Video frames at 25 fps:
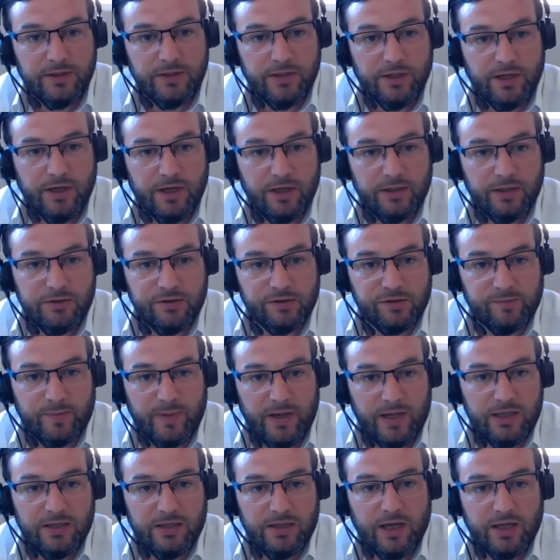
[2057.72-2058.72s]
and just
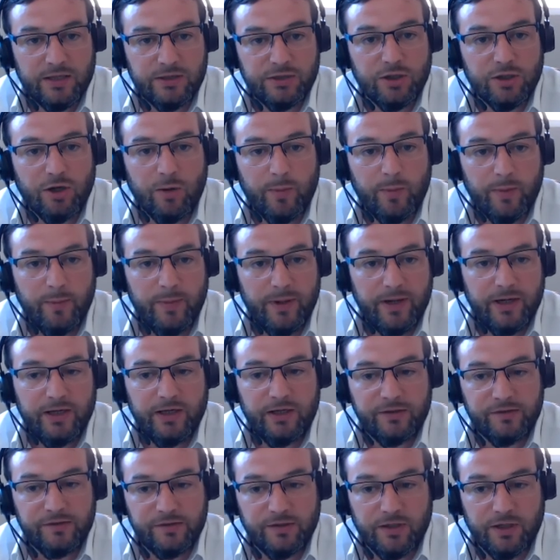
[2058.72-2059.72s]
make their job a bit
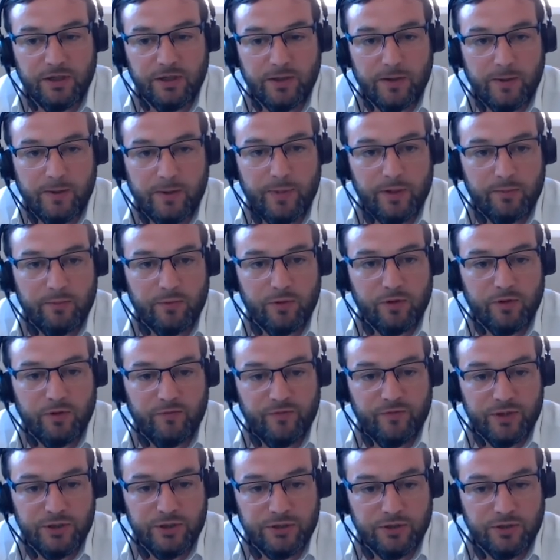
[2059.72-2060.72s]
easier, a bit more
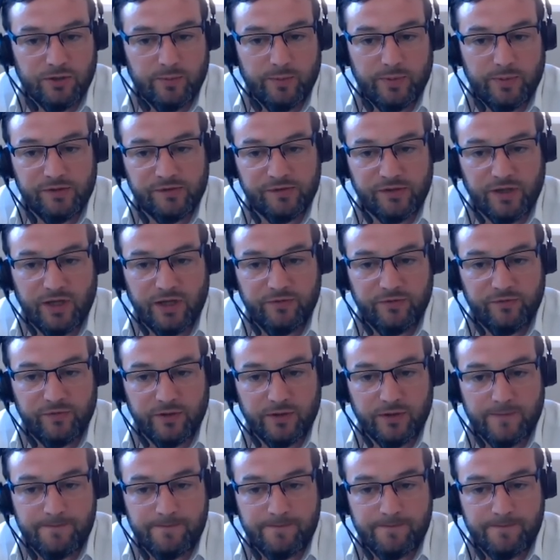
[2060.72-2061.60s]
efficient, a bit safer.